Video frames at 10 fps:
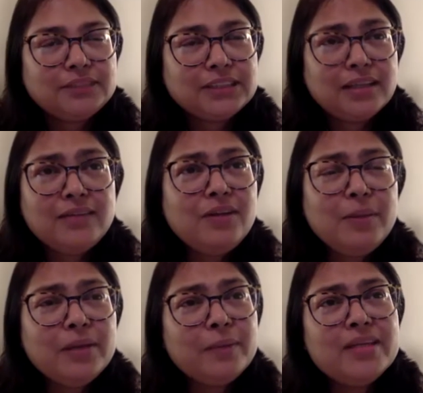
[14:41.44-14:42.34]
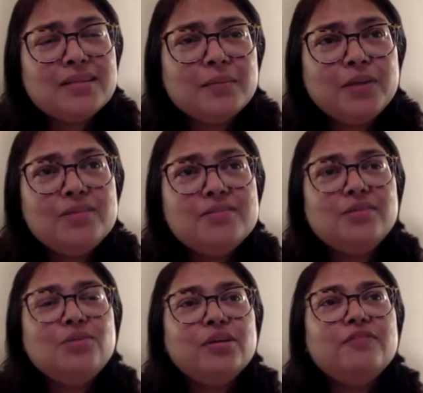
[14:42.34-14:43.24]
That will be amazing because,
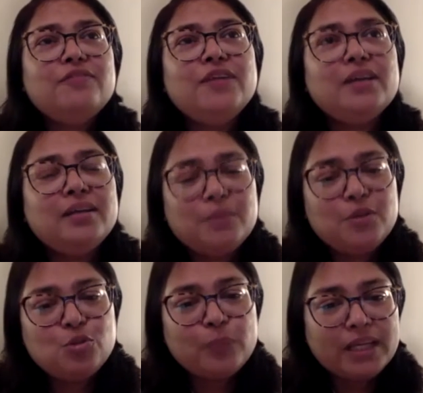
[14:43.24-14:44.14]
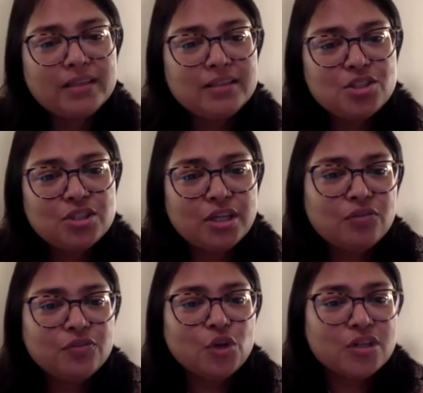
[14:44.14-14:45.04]
if we are able to break this chain
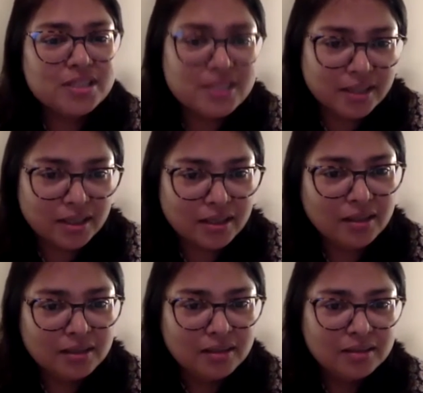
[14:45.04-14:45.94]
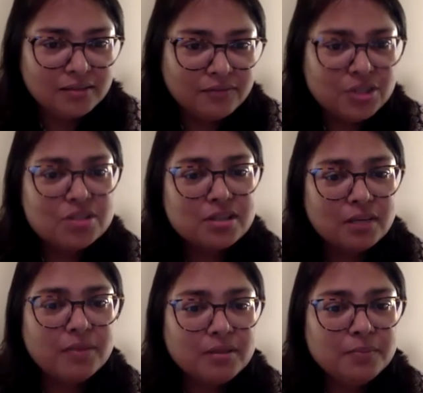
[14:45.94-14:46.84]
of toxicity, which is
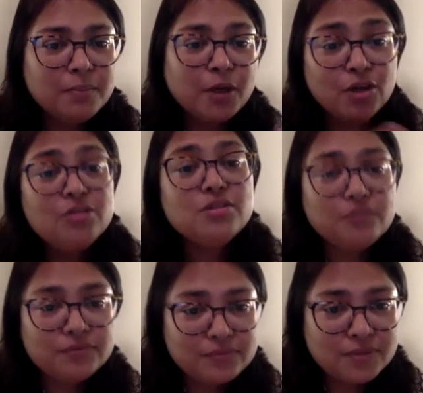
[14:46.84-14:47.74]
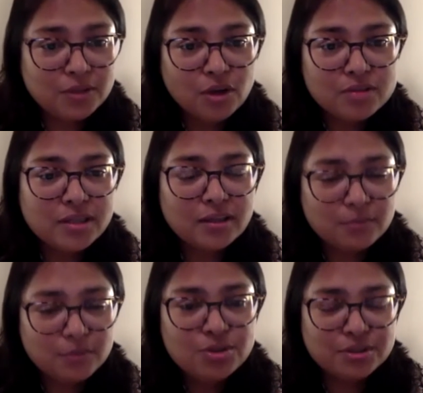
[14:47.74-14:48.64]
coming because of the toxic
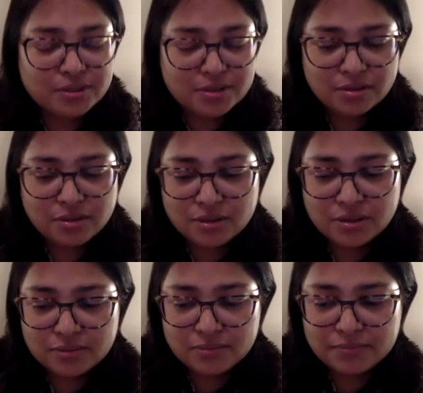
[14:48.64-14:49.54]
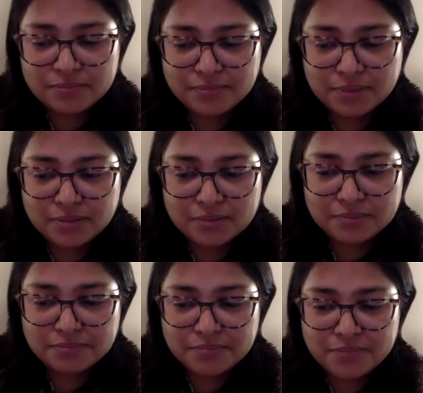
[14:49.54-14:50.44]
emotions or uh,
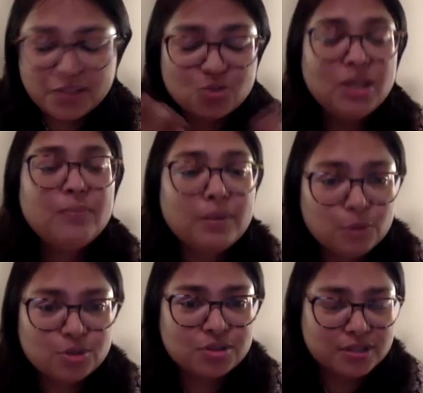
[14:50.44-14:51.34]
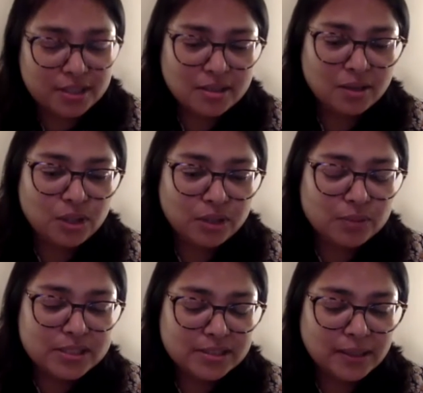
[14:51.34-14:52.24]
extreme emotions, that's how I
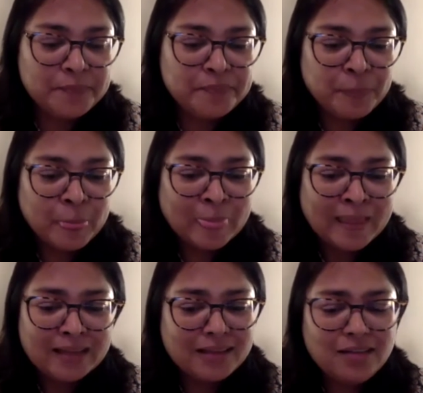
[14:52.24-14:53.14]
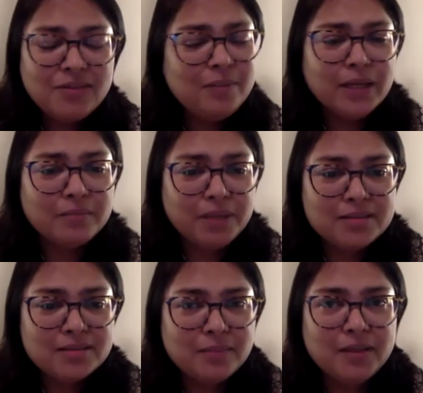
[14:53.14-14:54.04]
will say, that will be
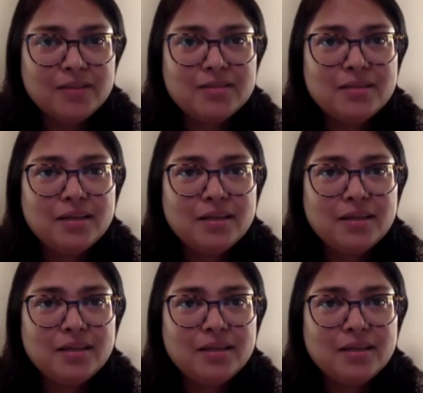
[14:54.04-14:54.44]
amazing because